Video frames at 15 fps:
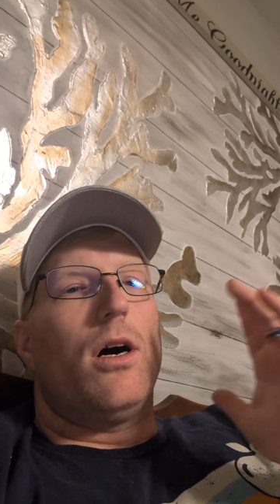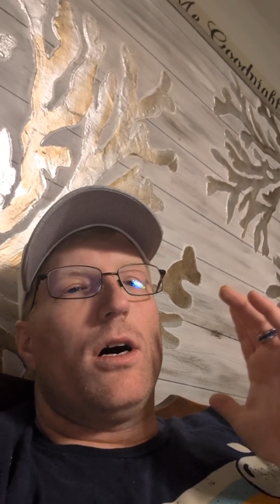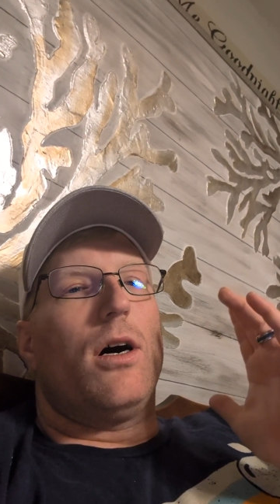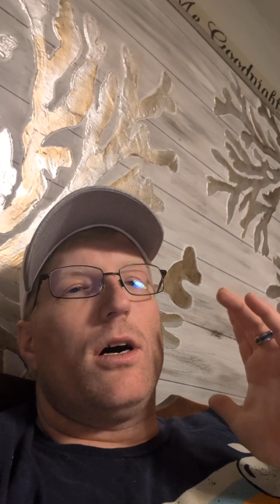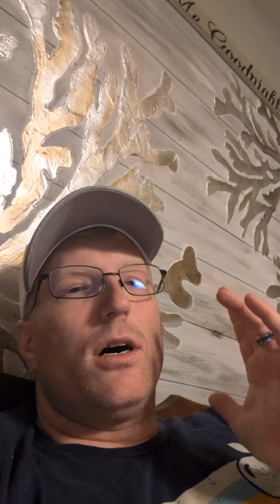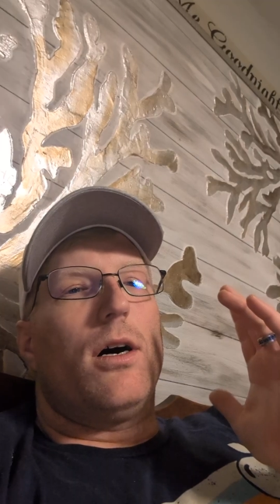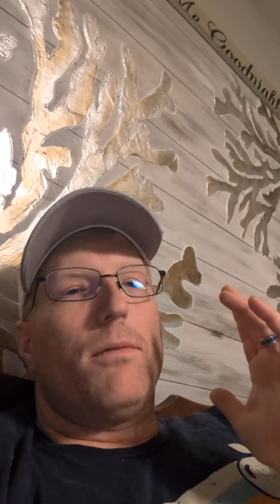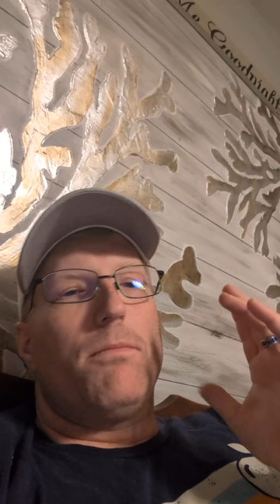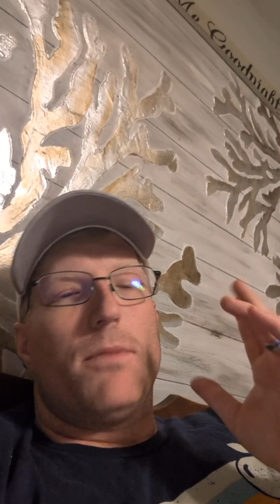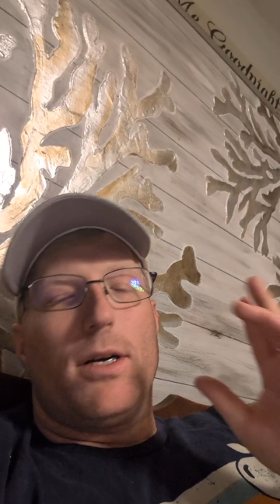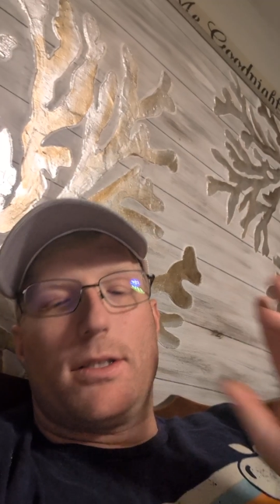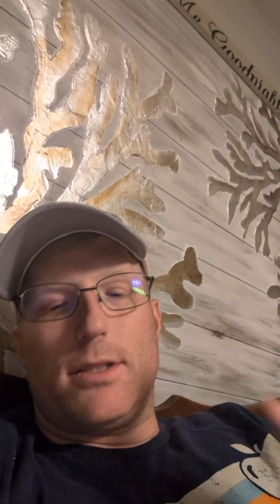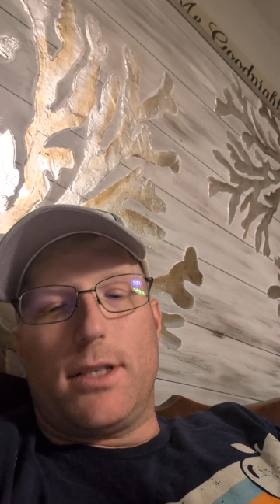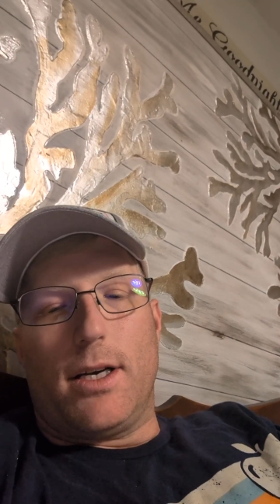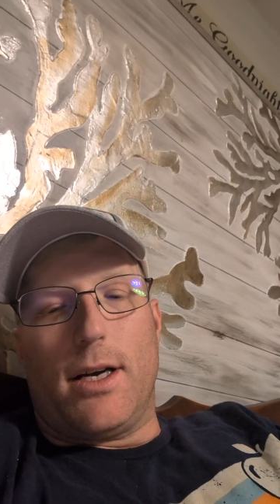a
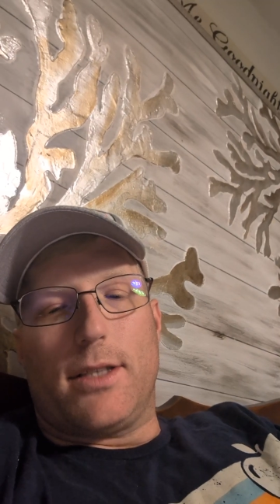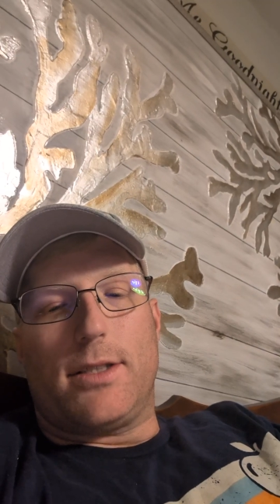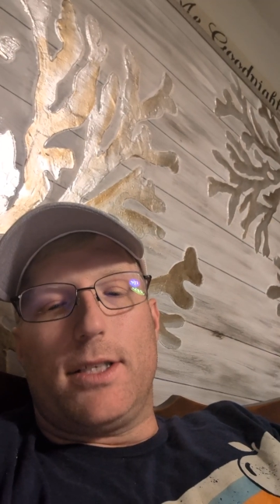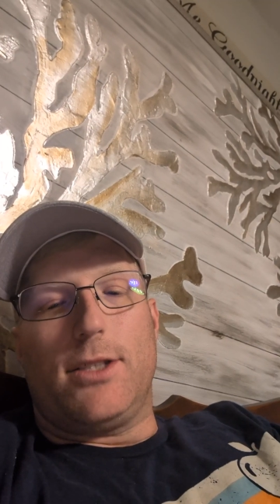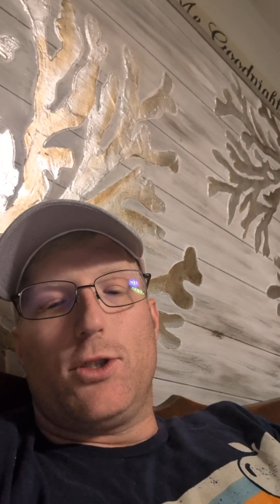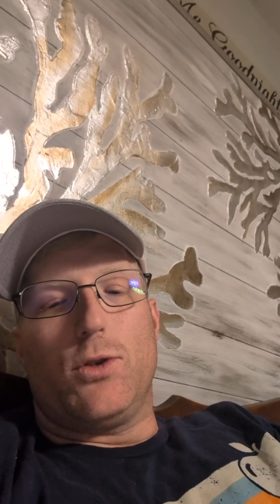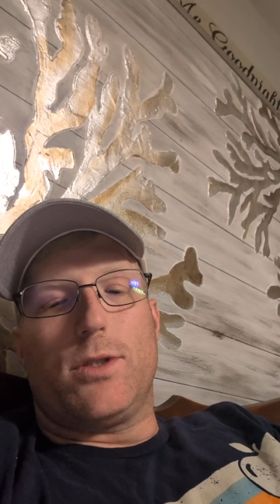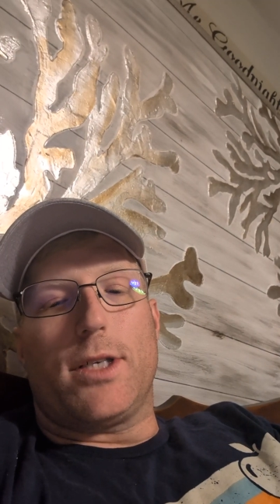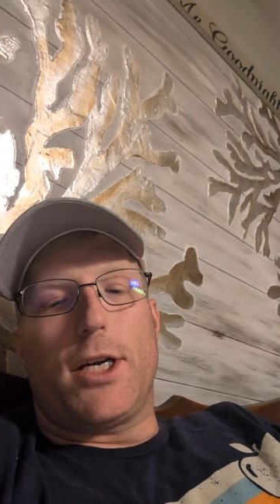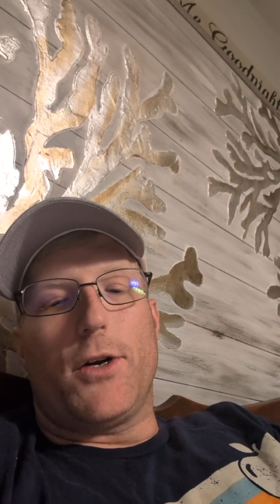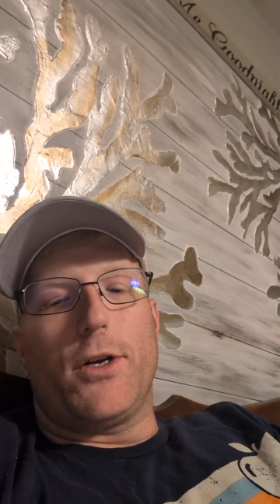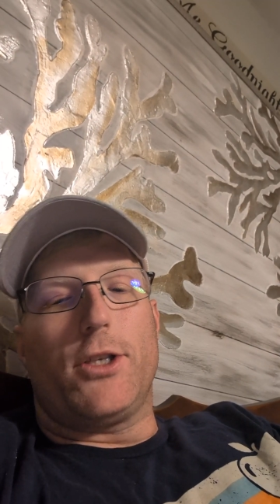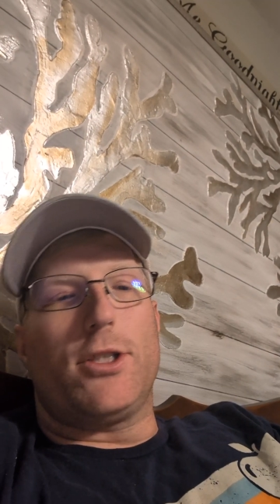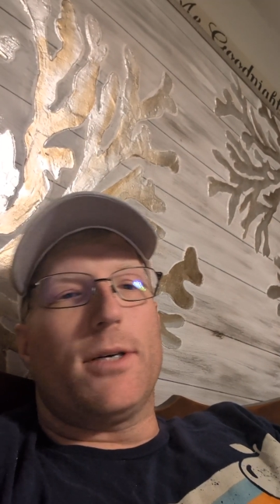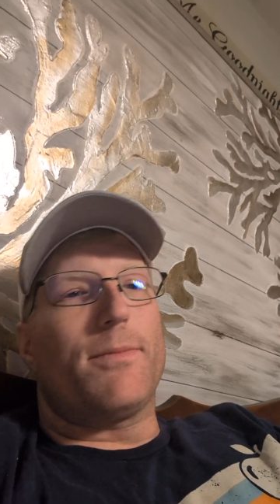T2
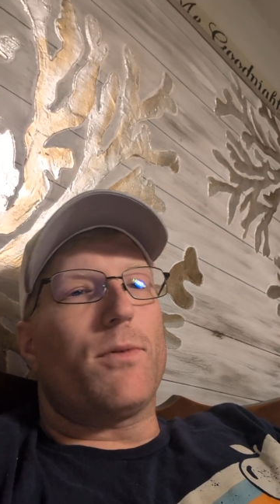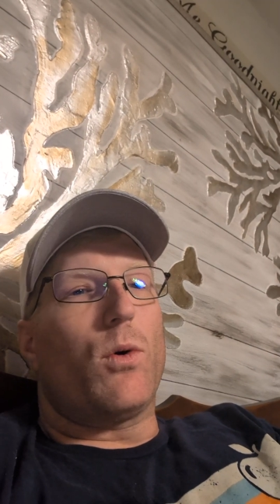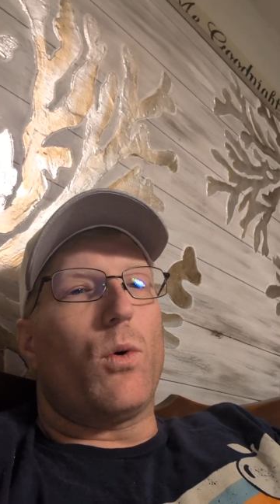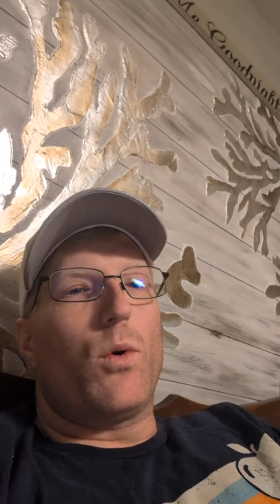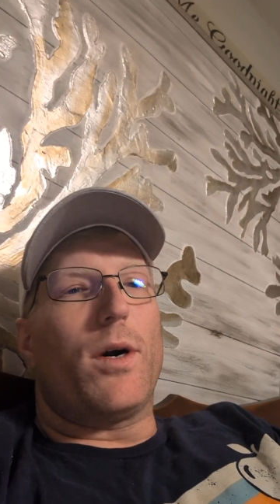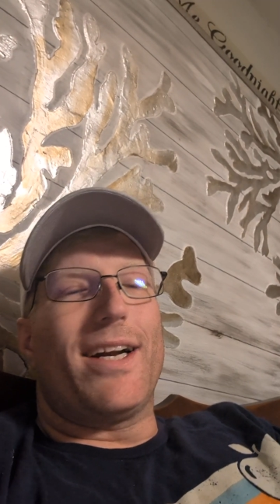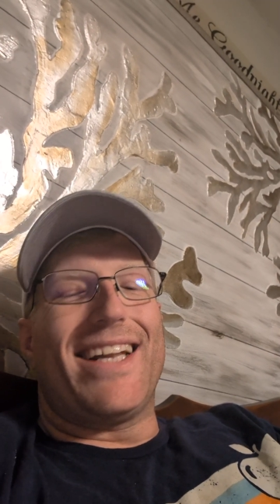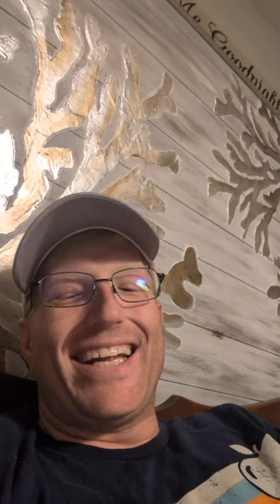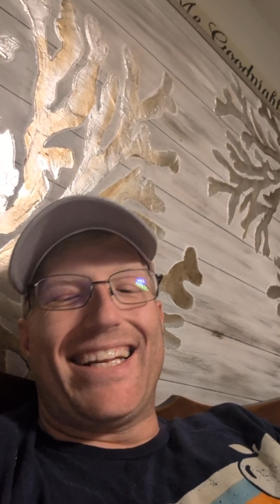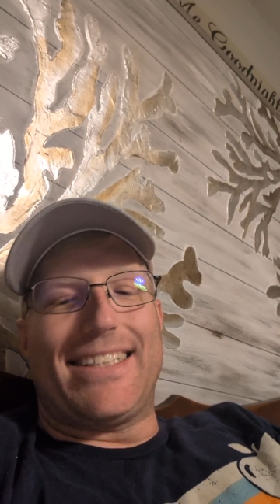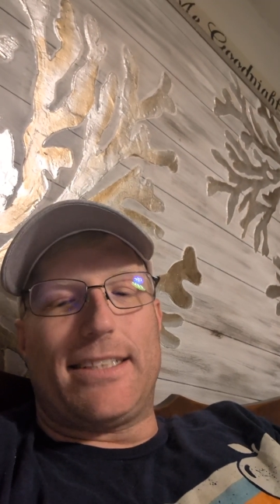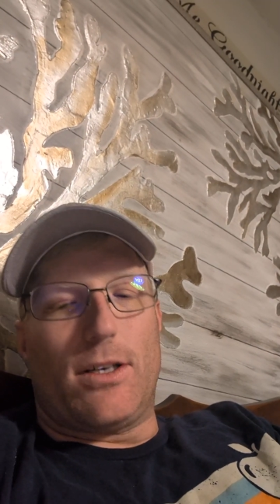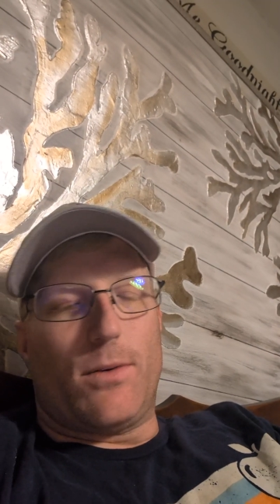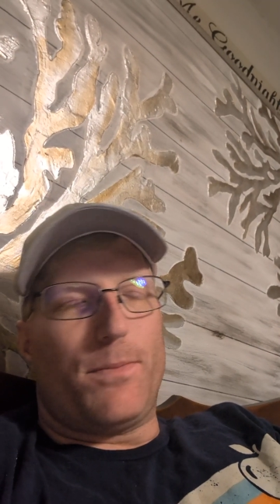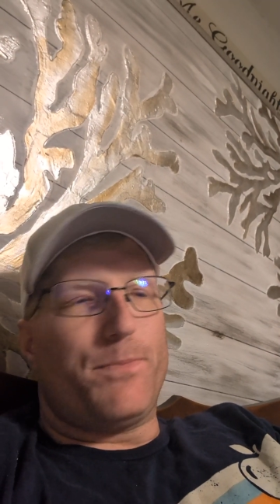security chip, or an
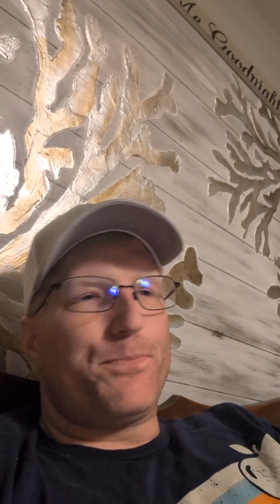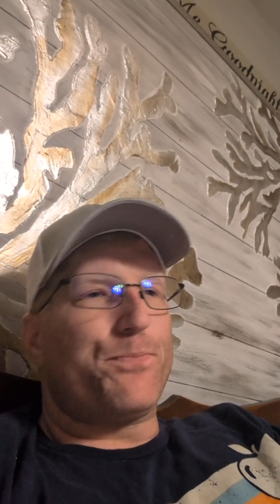Intel.